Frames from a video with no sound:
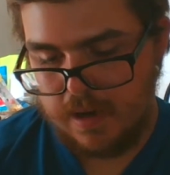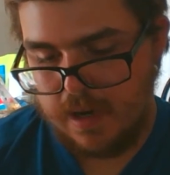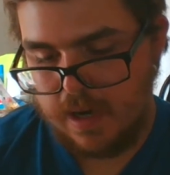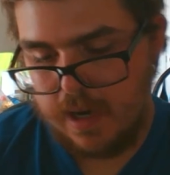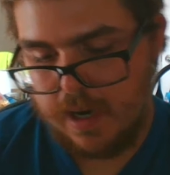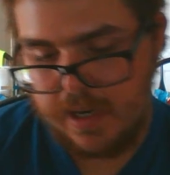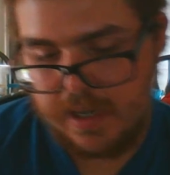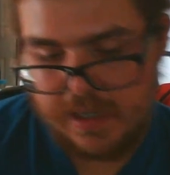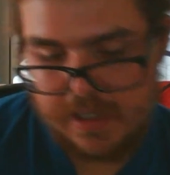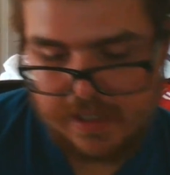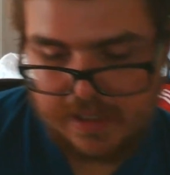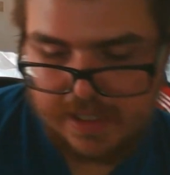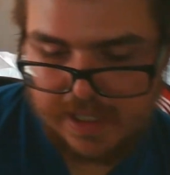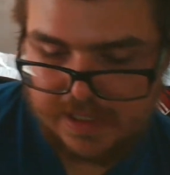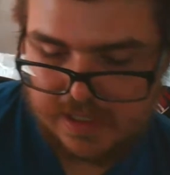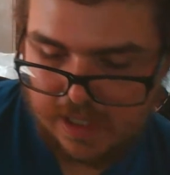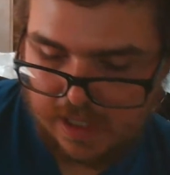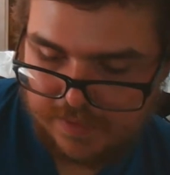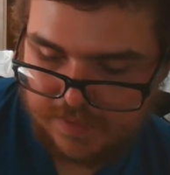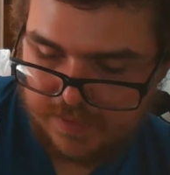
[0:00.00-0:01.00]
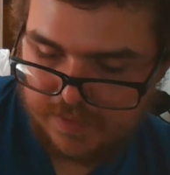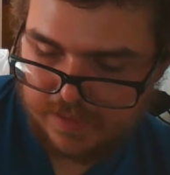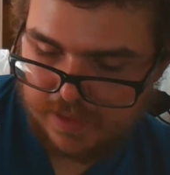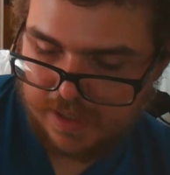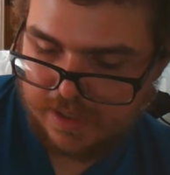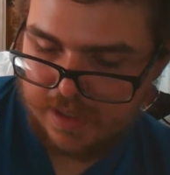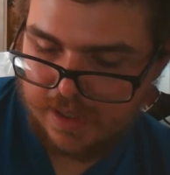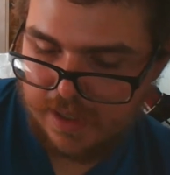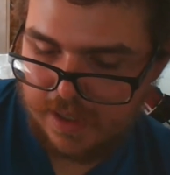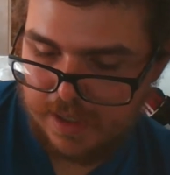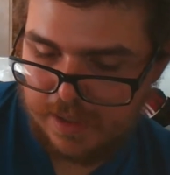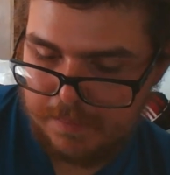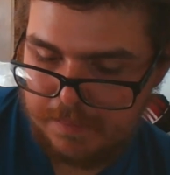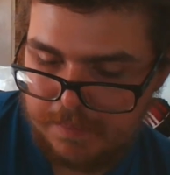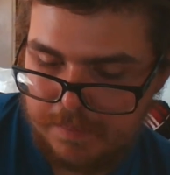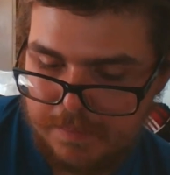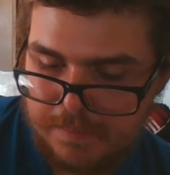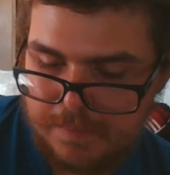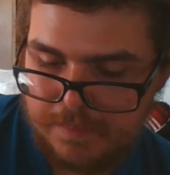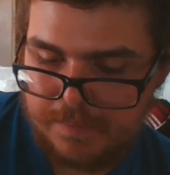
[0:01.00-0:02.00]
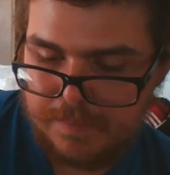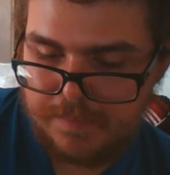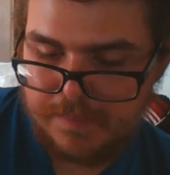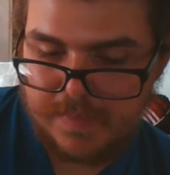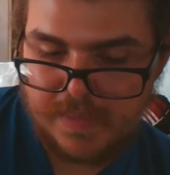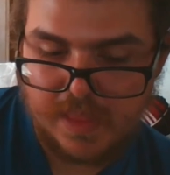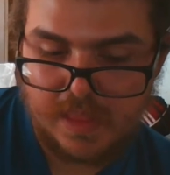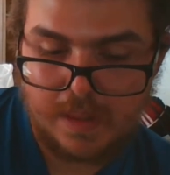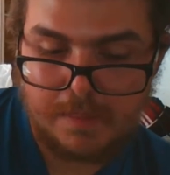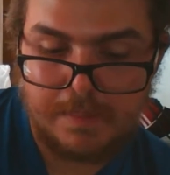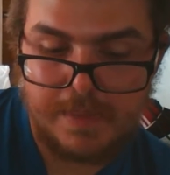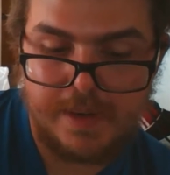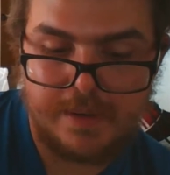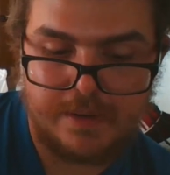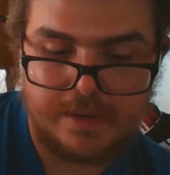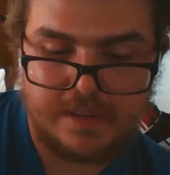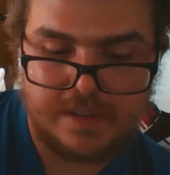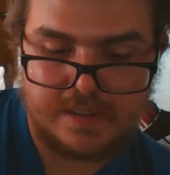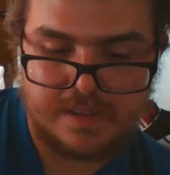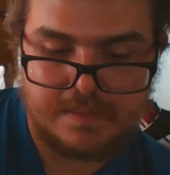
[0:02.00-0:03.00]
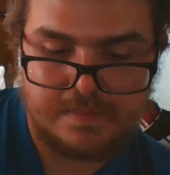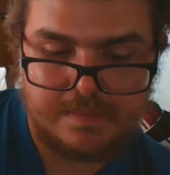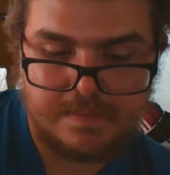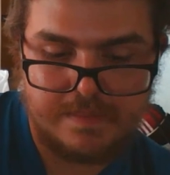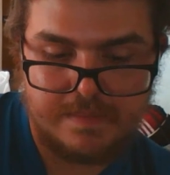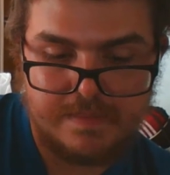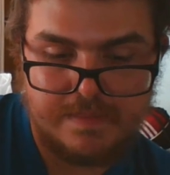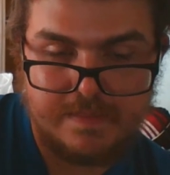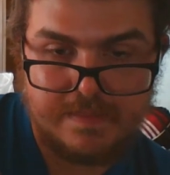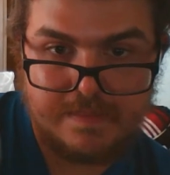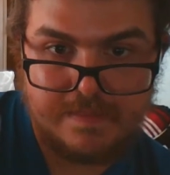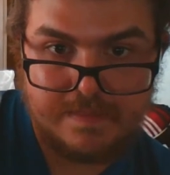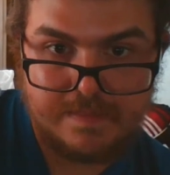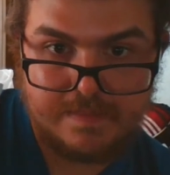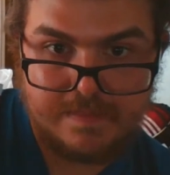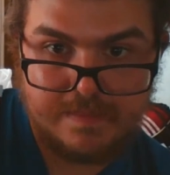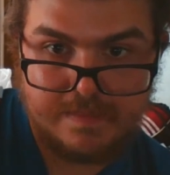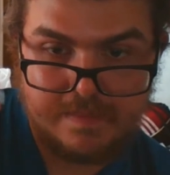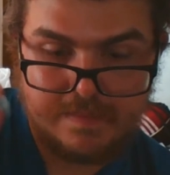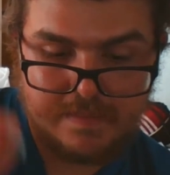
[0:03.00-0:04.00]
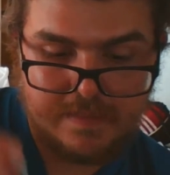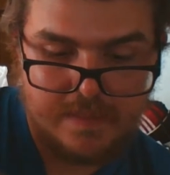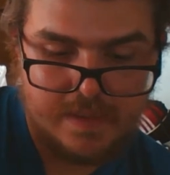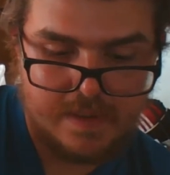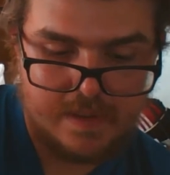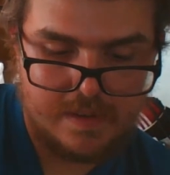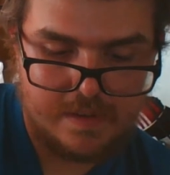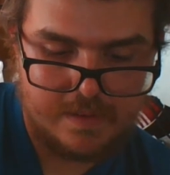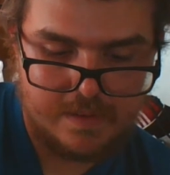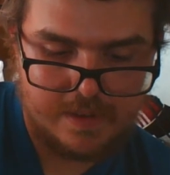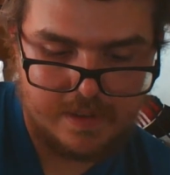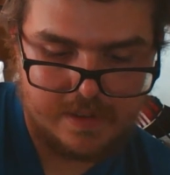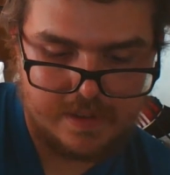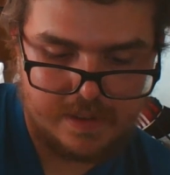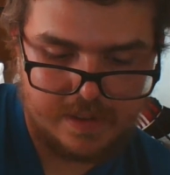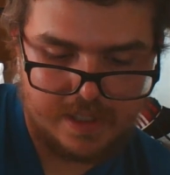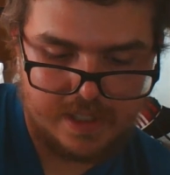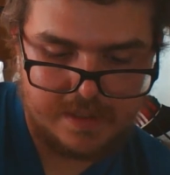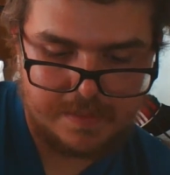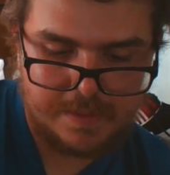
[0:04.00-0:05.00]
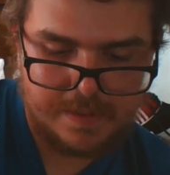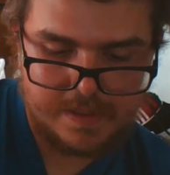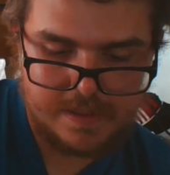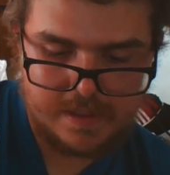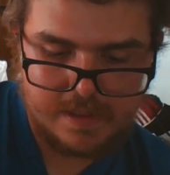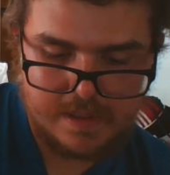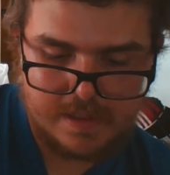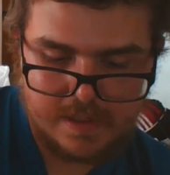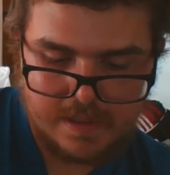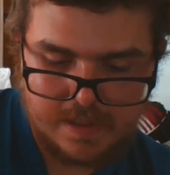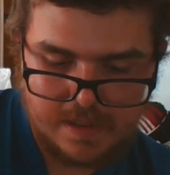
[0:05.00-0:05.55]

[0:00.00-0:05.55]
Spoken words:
Alright, next off. Mirrors. Using these pieces.